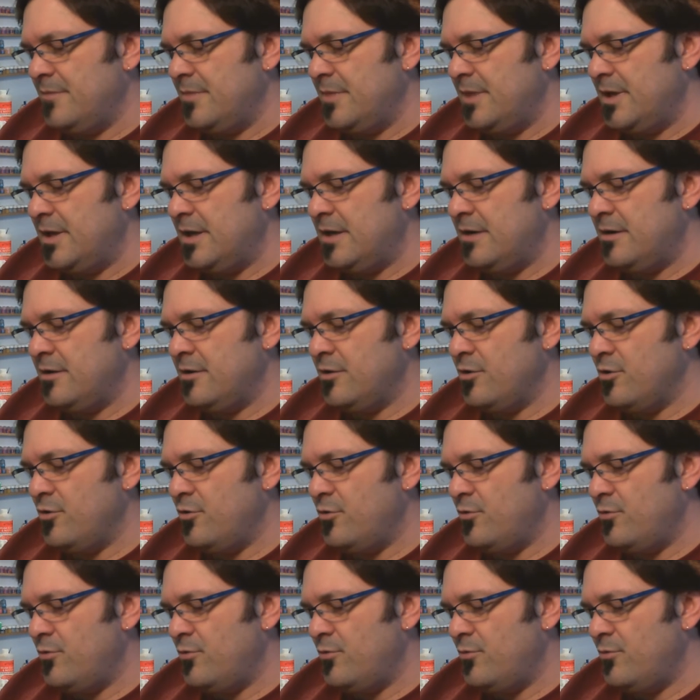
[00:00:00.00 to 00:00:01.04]
And I didn't
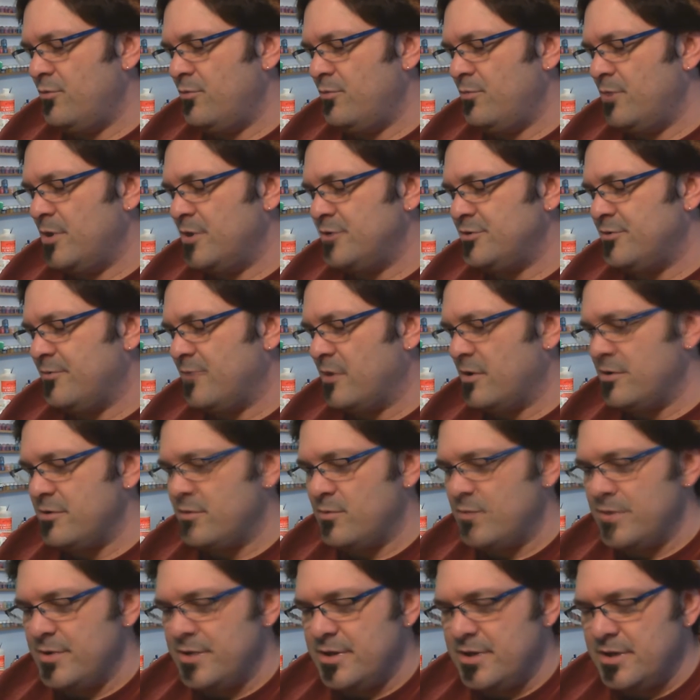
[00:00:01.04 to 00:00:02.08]
go much farther
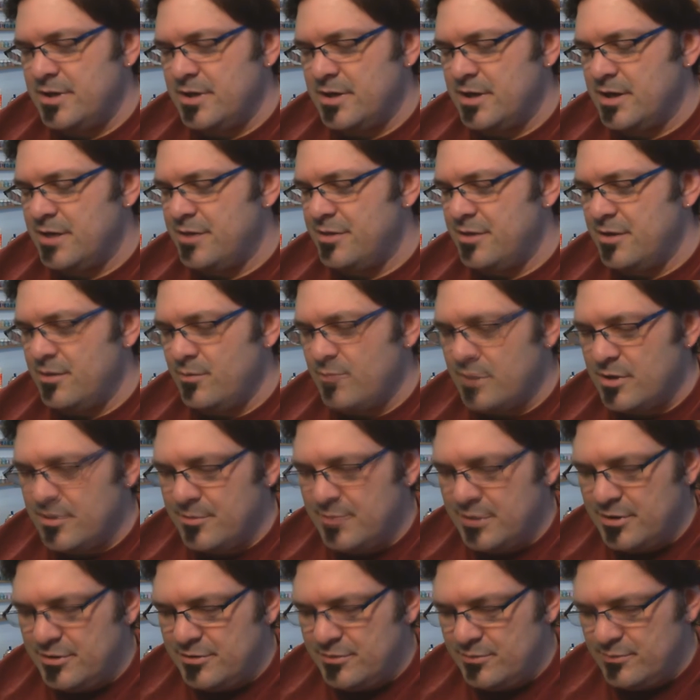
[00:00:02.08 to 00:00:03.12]
with it, and I think what I'm
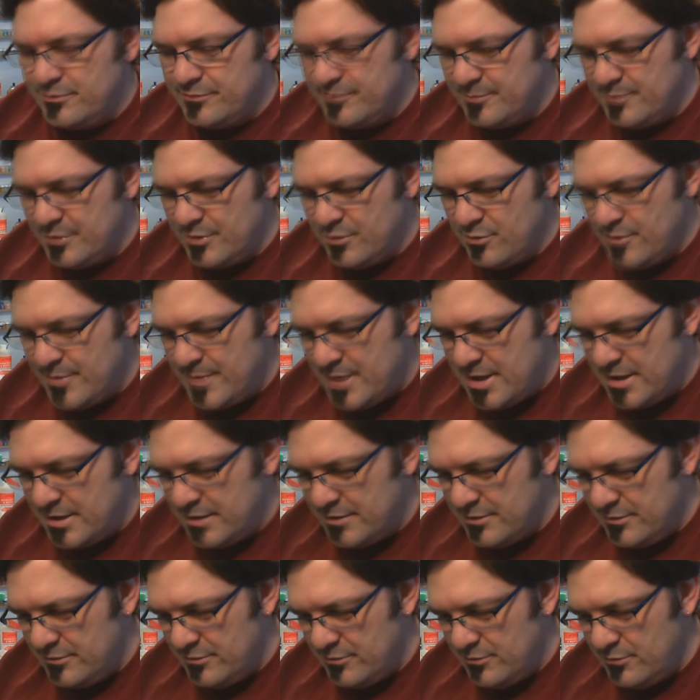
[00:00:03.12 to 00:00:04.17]
going to do is I'm going to go back
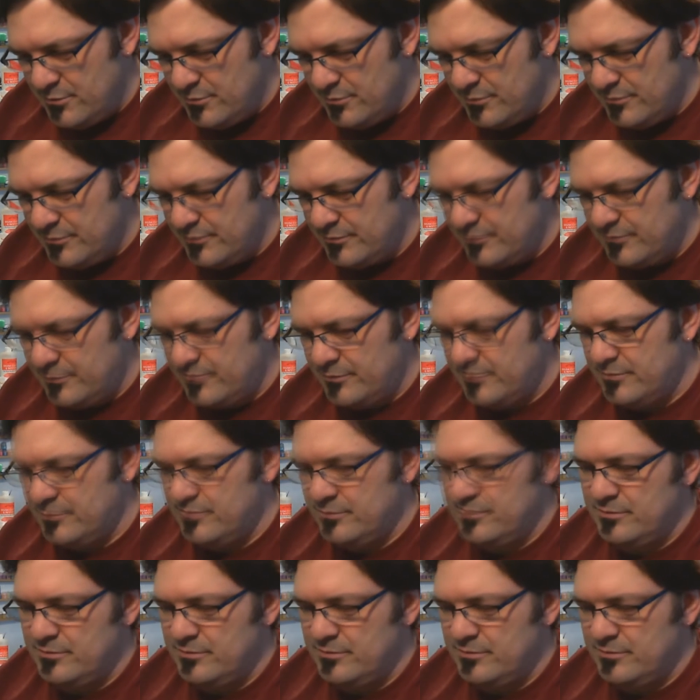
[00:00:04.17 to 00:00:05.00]
and use